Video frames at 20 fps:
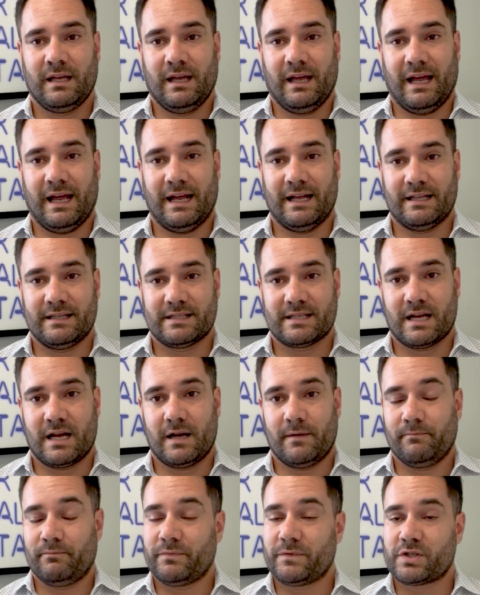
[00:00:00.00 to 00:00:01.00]
And
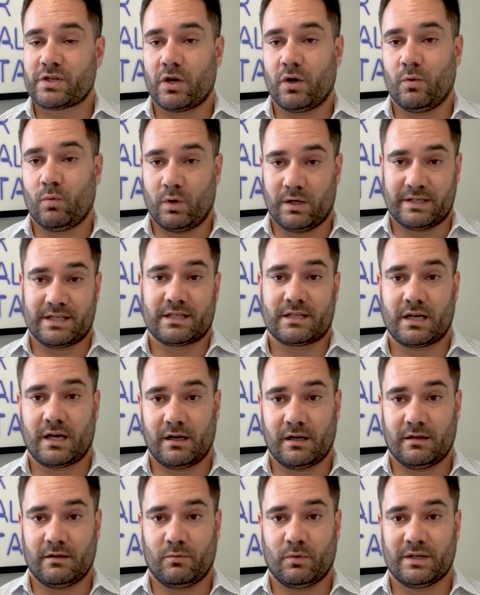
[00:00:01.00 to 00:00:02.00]
so once
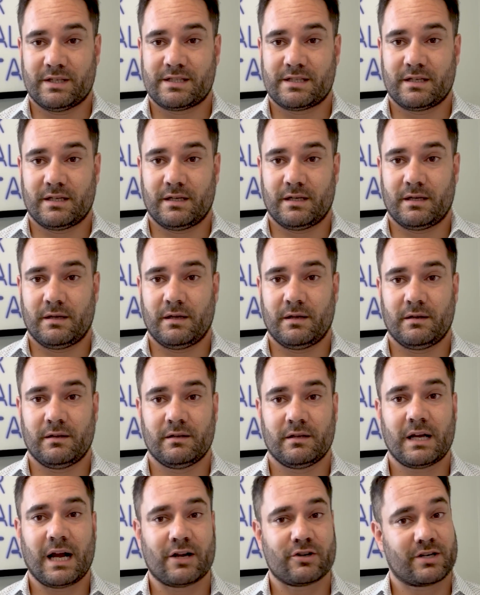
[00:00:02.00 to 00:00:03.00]
the
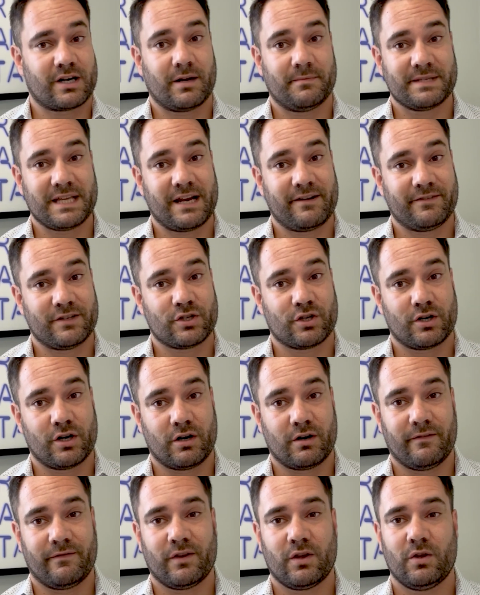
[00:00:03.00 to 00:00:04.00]
contract comes out of attorney
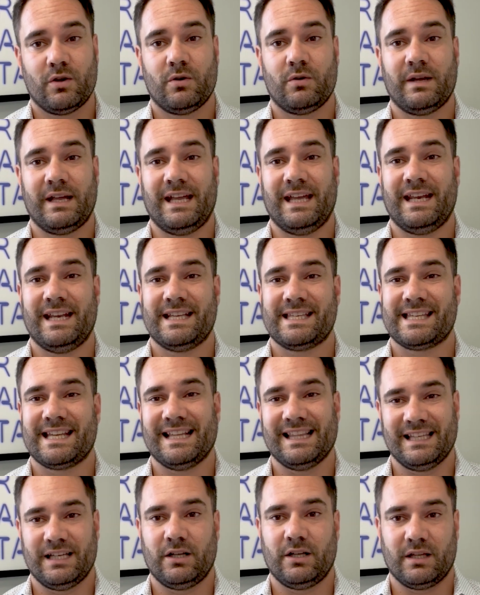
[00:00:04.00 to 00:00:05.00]
review, it is a
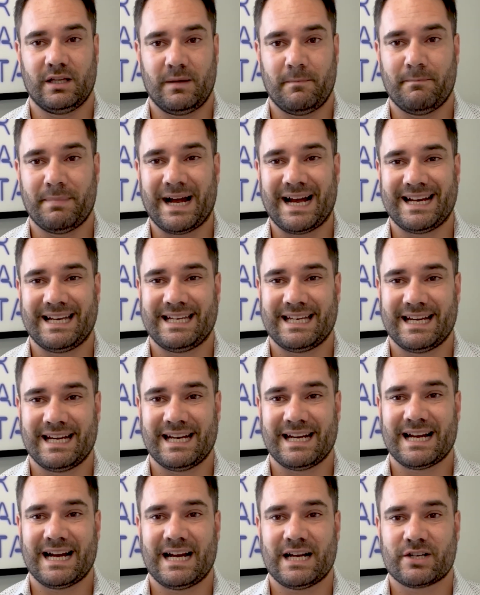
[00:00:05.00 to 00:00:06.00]
legally
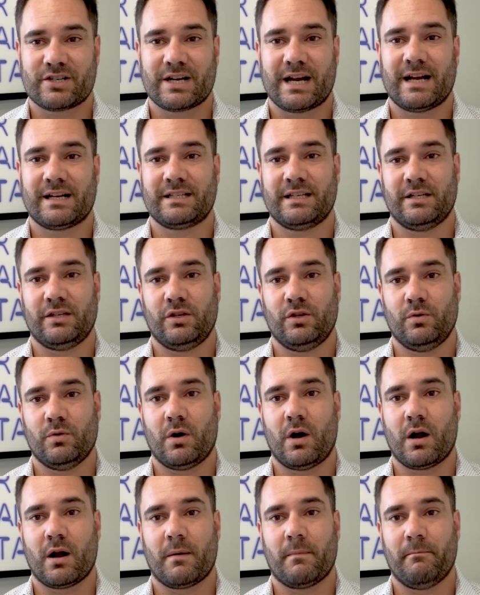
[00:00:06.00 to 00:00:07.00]
binding contract, and you
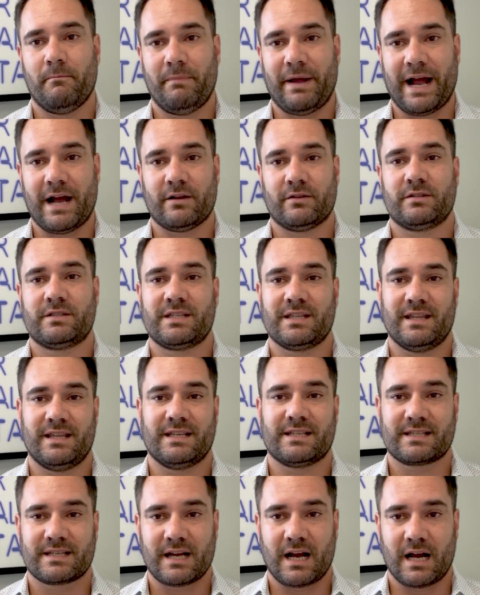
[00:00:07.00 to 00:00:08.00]
are bound to
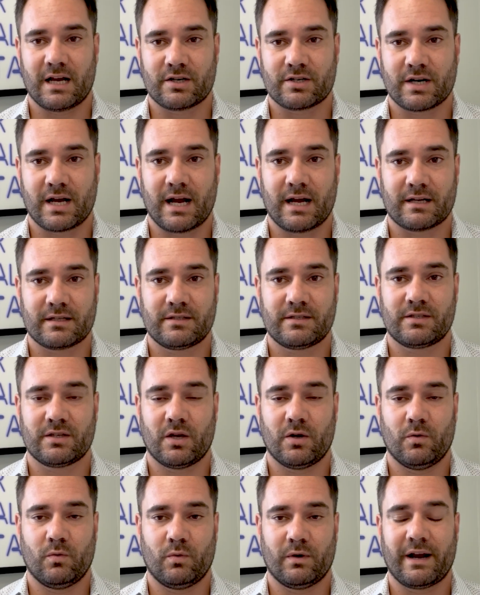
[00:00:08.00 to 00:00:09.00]
this contract.
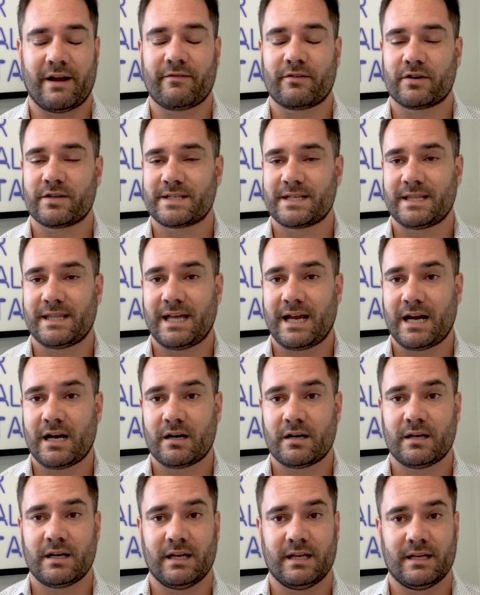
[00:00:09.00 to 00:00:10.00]
So whatever is in
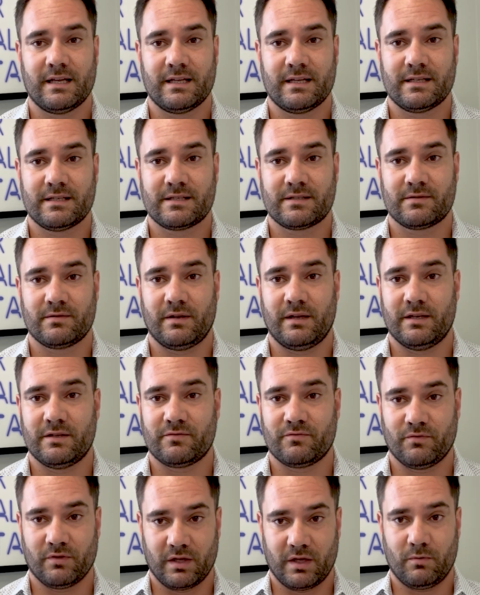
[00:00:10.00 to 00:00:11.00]
there
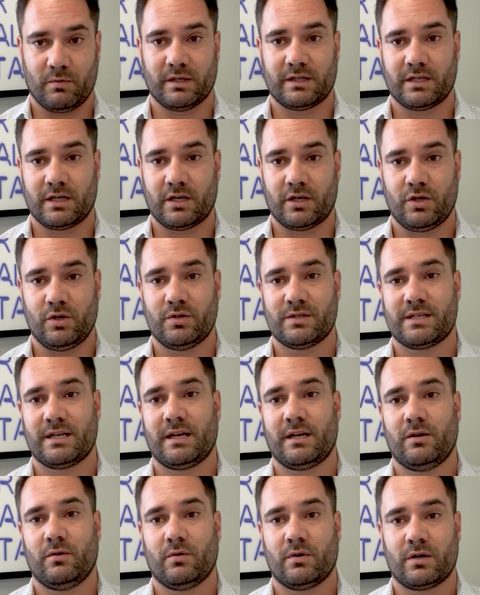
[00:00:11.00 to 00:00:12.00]
is really what they're
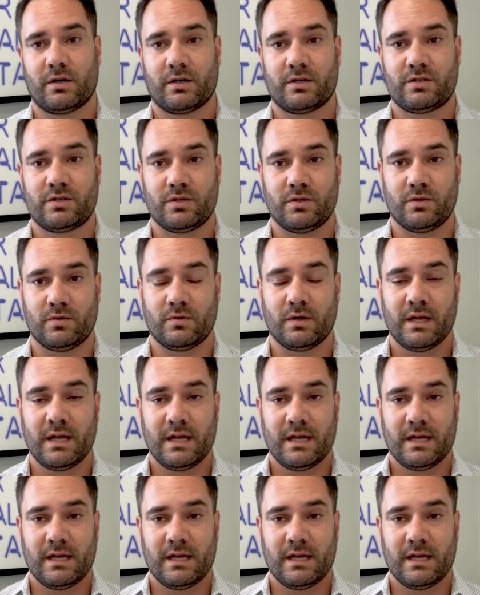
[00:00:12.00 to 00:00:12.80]
using in order to